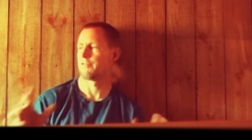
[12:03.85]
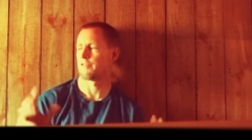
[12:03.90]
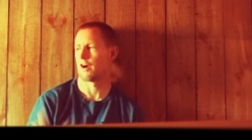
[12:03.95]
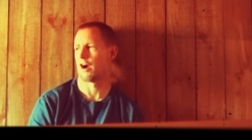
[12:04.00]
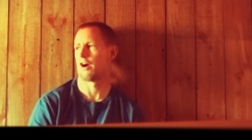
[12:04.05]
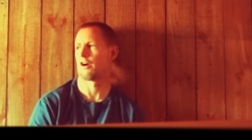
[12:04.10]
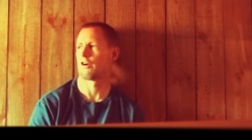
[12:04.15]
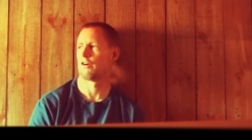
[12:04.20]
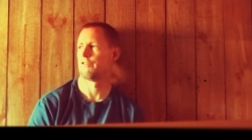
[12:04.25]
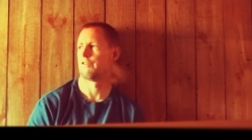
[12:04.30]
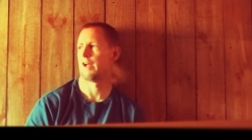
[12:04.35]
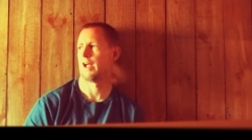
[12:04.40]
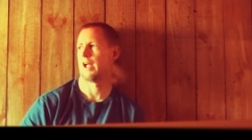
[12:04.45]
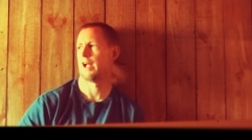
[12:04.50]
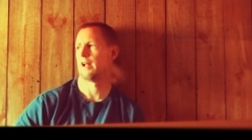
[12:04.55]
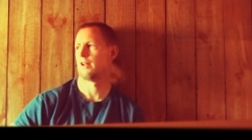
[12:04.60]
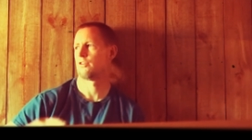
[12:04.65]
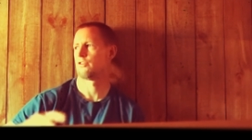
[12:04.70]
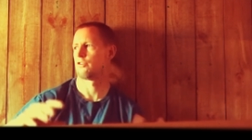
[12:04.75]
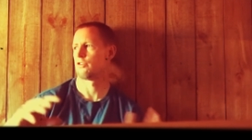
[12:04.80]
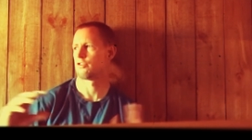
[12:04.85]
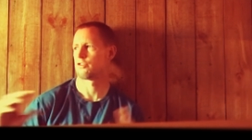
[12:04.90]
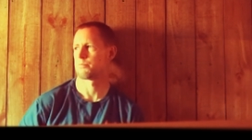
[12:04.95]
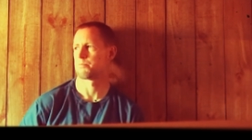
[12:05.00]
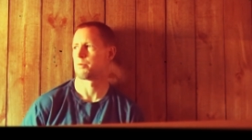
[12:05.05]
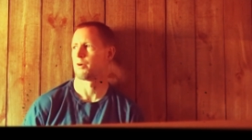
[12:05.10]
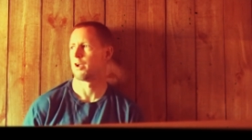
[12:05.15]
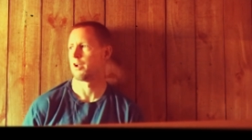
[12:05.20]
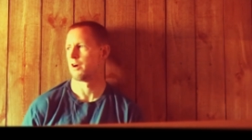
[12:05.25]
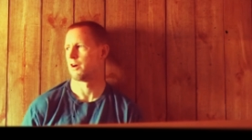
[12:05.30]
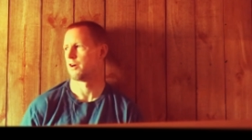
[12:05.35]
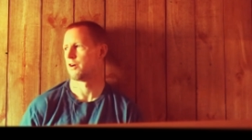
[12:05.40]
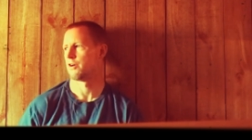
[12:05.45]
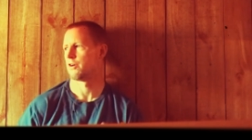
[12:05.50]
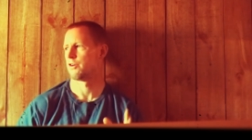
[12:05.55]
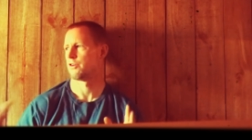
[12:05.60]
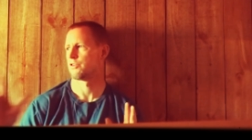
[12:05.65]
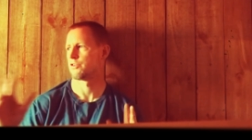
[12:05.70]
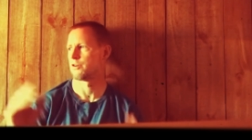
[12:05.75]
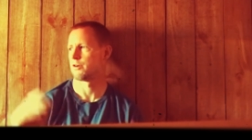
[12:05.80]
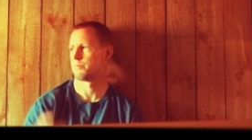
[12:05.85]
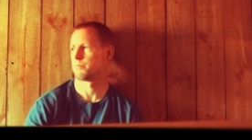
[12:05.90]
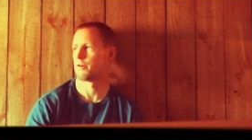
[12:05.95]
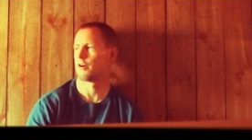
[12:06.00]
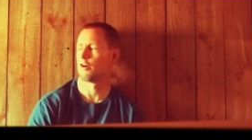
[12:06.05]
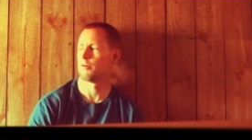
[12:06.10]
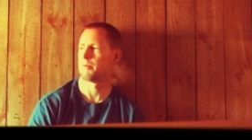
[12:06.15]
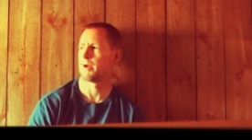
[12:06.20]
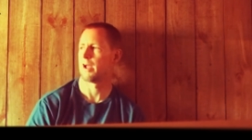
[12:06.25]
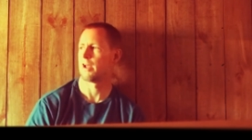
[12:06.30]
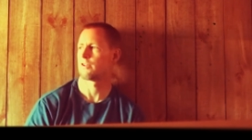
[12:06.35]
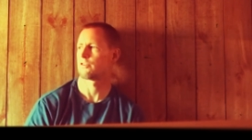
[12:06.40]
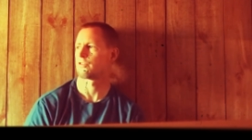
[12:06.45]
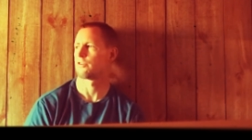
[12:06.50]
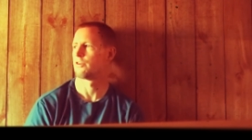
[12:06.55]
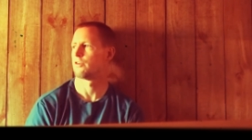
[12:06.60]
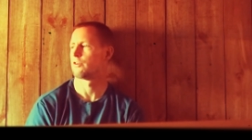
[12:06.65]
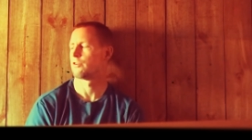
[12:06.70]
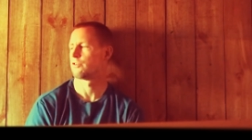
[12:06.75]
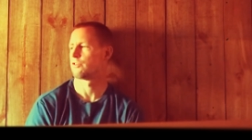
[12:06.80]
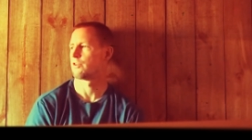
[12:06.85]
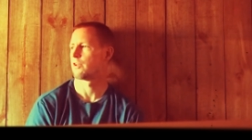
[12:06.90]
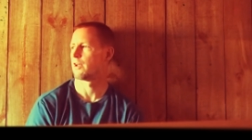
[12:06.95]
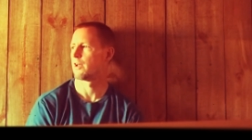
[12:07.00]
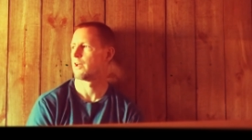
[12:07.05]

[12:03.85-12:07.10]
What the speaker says: cargo vans or sprinters or ProMasters.